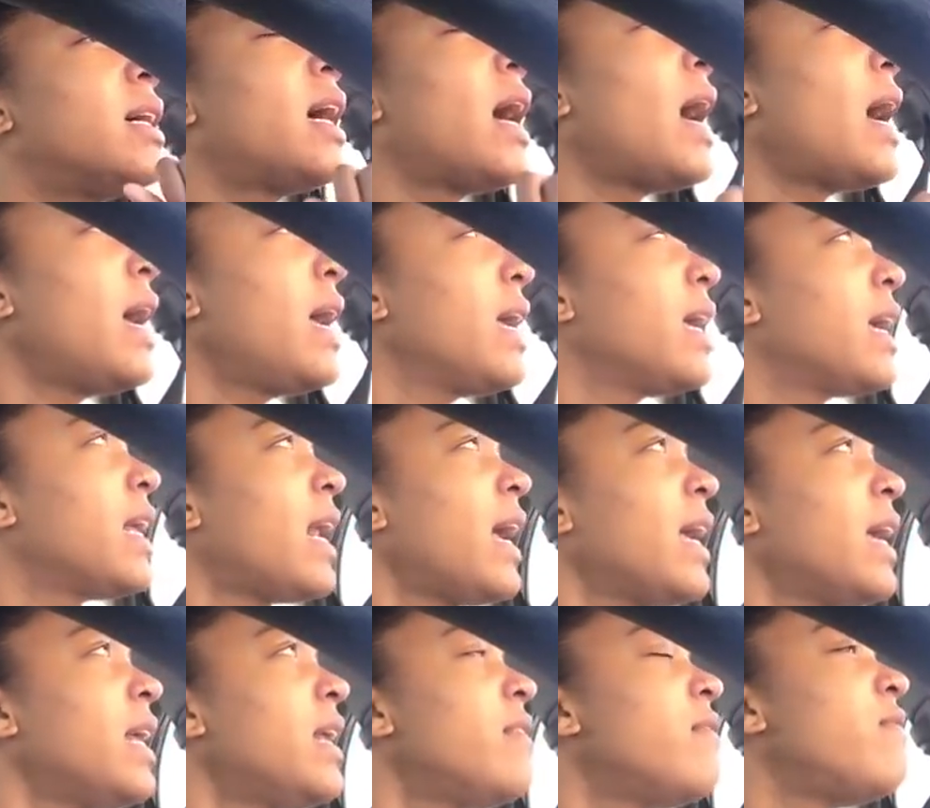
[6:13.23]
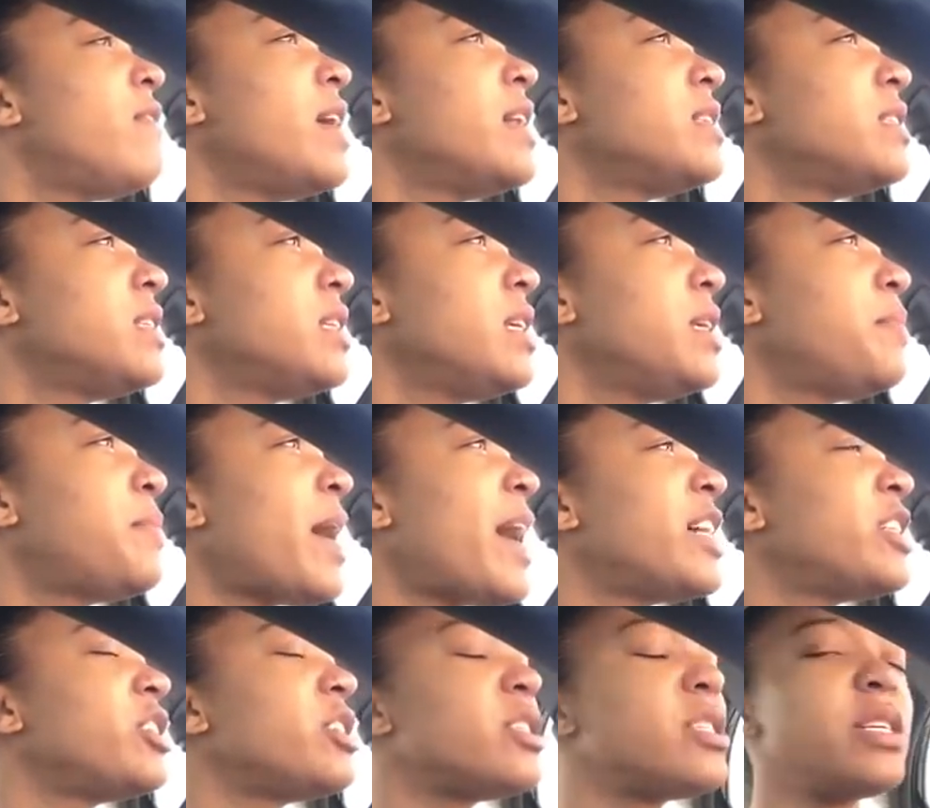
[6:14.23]
Hi, can I get a venti
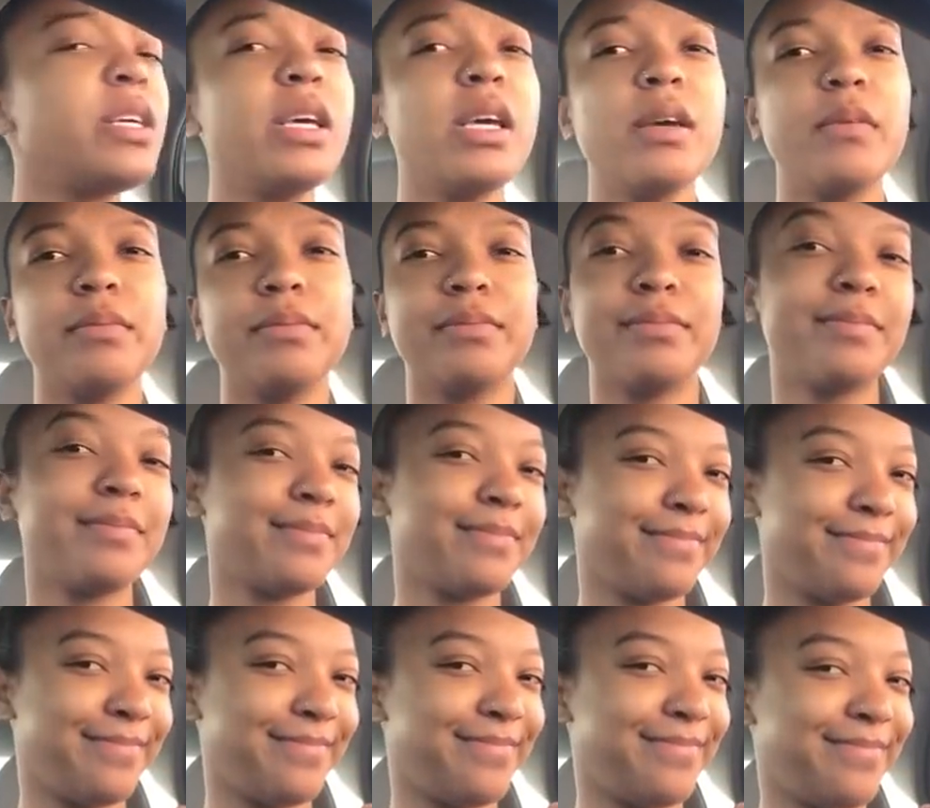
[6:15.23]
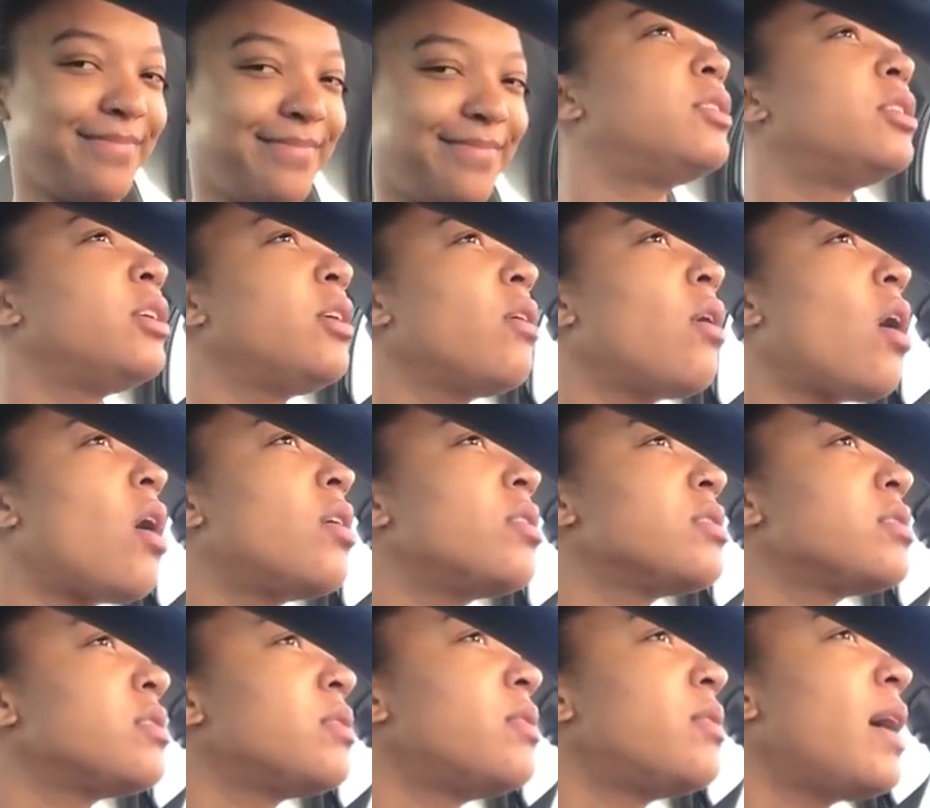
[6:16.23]
passion tea? Do you
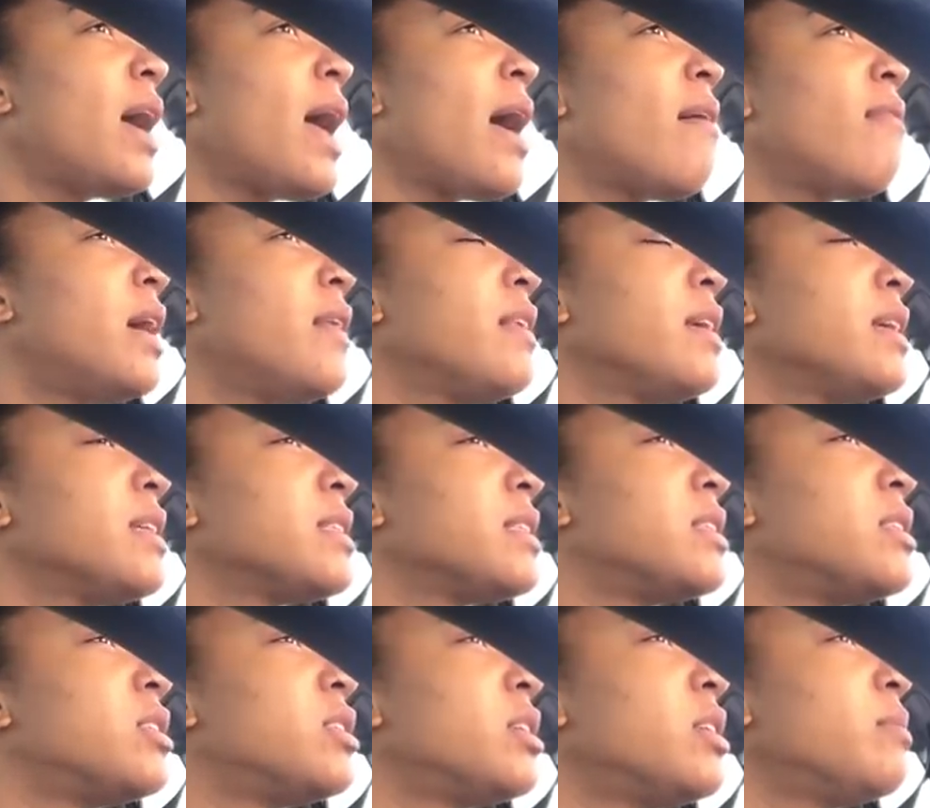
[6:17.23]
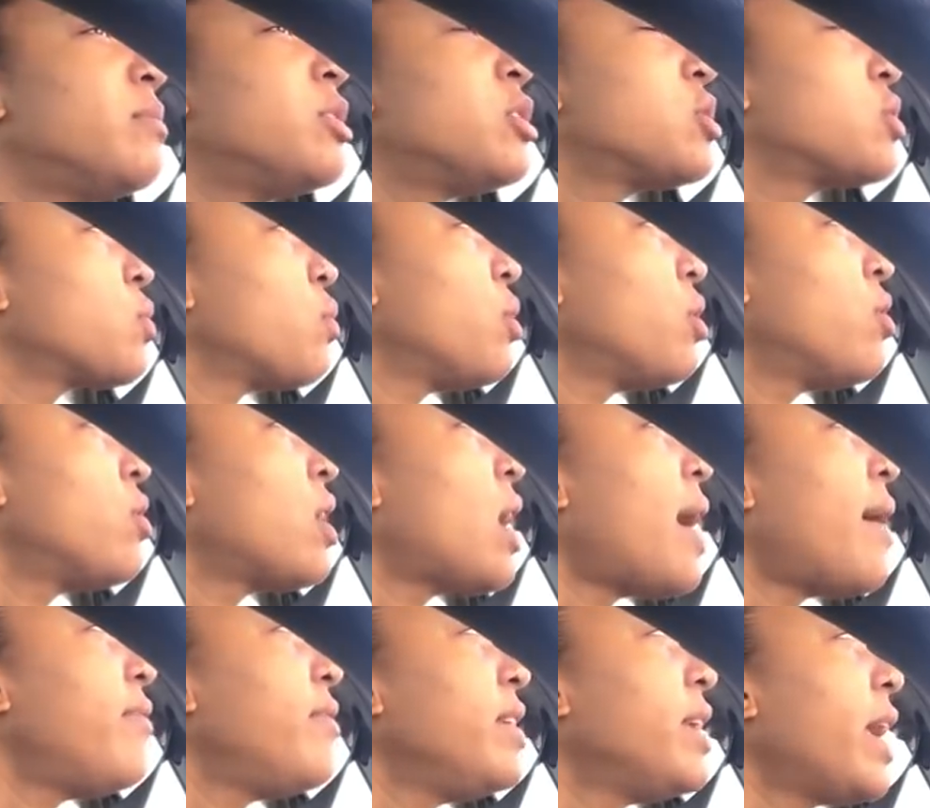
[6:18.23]
also have, I think it's a cinnamon swirl
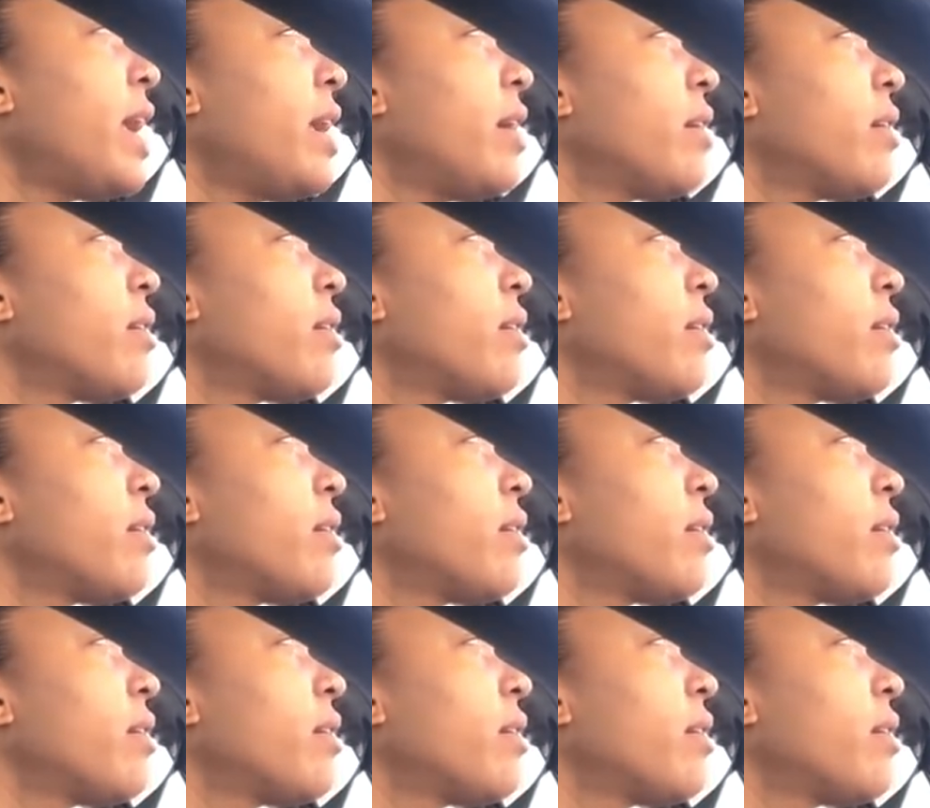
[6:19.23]
coffee cake?